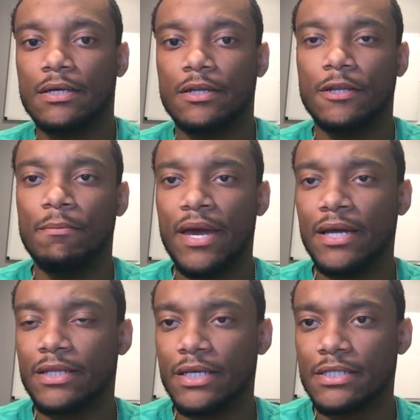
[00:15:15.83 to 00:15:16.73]
the
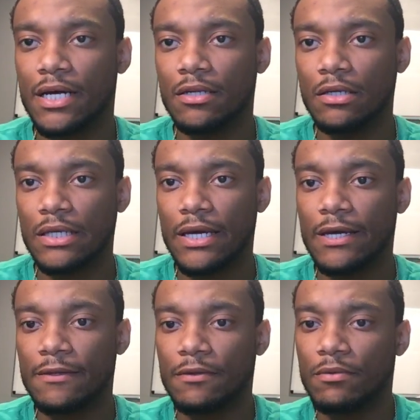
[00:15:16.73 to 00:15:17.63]
main things I look
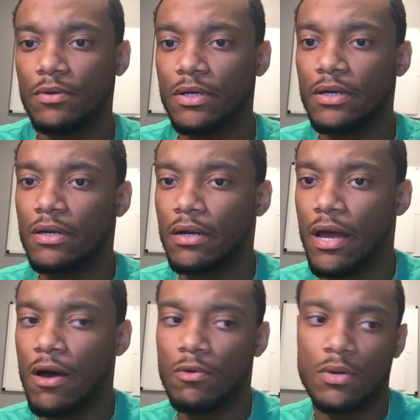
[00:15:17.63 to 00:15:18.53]
at when
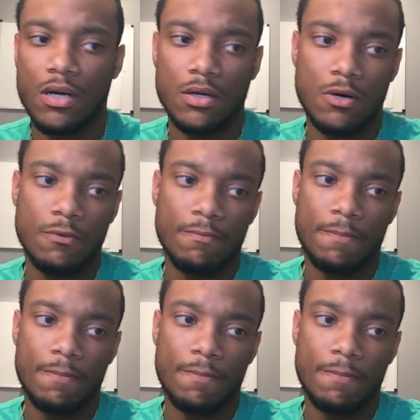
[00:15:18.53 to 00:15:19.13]
I go.